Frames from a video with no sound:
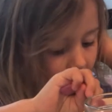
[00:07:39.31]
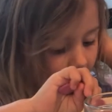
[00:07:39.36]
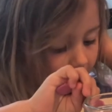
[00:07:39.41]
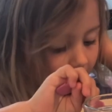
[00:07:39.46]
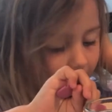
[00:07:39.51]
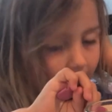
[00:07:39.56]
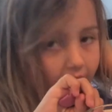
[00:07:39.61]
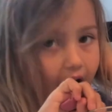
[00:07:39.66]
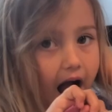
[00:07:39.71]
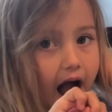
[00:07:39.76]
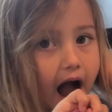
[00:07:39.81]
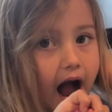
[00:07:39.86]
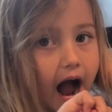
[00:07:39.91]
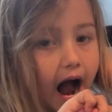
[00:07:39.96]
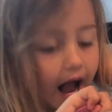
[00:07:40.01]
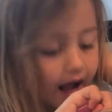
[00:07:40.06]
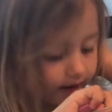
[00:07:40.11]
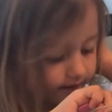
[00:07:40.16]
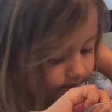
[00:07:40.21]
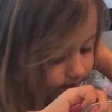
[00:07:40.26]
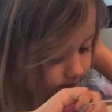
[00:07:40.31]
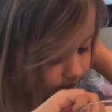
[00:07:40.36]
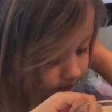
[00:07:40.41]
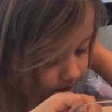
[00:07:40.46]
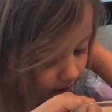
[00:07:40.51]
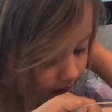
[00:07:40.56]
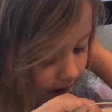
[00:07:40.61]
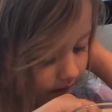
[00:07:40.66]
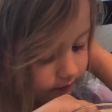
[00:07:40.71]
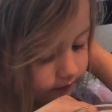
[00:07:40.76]
Yep. And
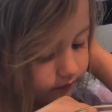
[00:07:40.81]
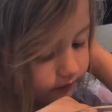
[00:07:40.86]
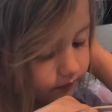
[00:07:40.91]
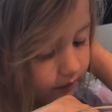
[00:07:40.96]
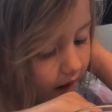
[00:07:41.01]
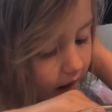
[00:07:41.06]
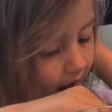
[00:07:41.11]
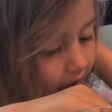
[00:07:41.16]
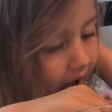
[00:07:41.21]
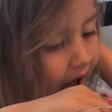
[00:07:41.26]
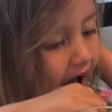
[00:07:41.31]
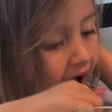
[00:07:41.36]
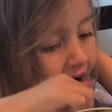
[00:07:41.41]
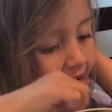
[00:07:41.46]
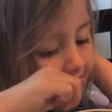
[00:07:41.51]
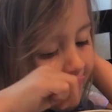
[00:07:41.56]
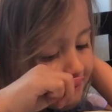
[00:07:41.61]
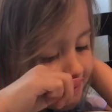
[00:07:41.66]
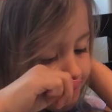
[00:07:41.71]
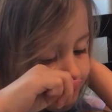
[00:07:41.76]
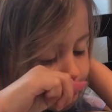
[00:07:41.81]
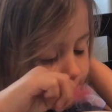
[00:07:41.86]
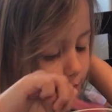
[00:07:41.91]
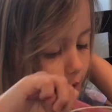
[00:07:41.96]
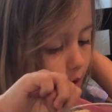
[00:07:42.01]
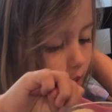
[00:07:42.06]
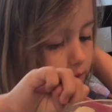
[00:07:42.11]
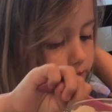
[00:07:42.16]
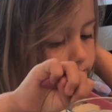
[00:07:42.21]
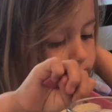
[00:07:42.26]
then the esophagus. Can you
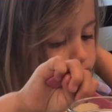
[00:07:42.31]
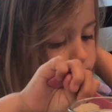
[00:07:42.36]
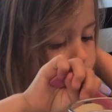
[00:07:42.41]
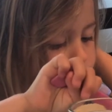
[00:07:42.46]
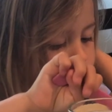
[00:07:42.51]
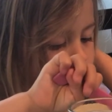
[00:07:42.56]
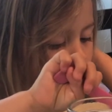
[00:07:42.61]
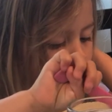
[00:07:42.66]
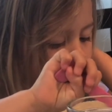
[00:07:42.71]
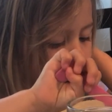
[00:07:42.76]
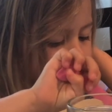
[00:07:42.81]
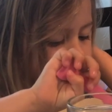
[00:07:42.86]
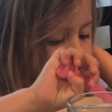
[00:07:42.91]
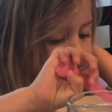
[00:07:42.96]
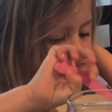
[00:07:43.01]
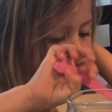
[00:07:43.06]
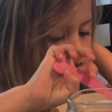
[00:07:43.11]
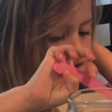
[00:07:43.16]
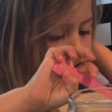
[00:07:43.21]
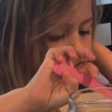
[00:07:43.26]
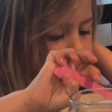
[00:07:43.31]
say esophagus?